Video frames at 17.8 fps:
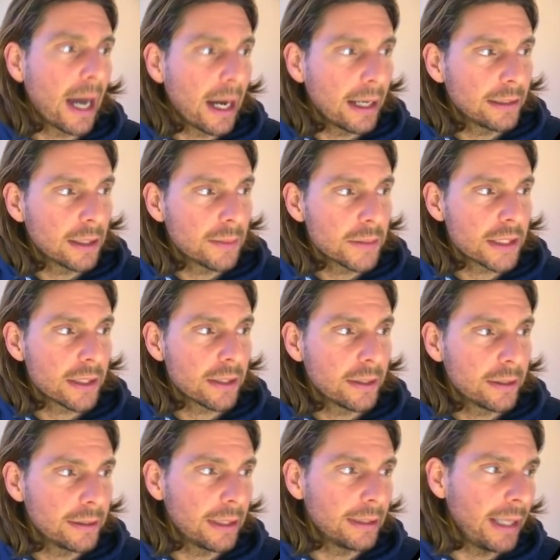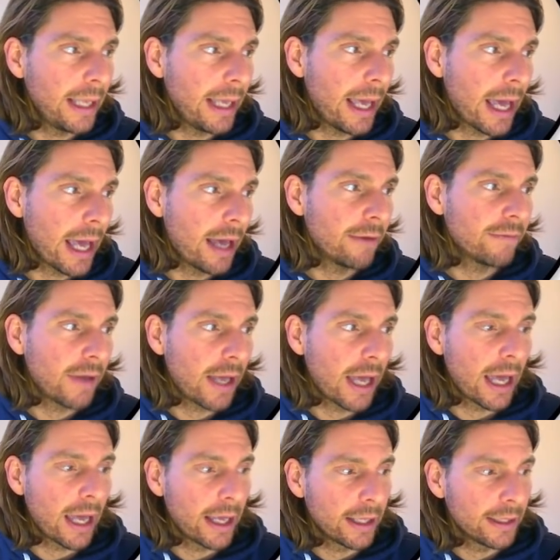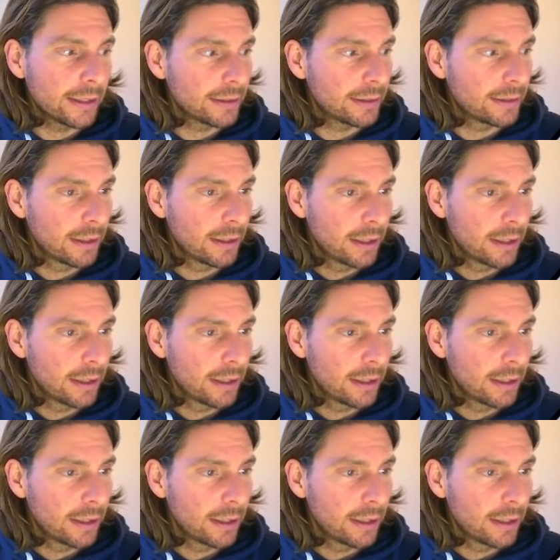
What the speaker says: items that they have, and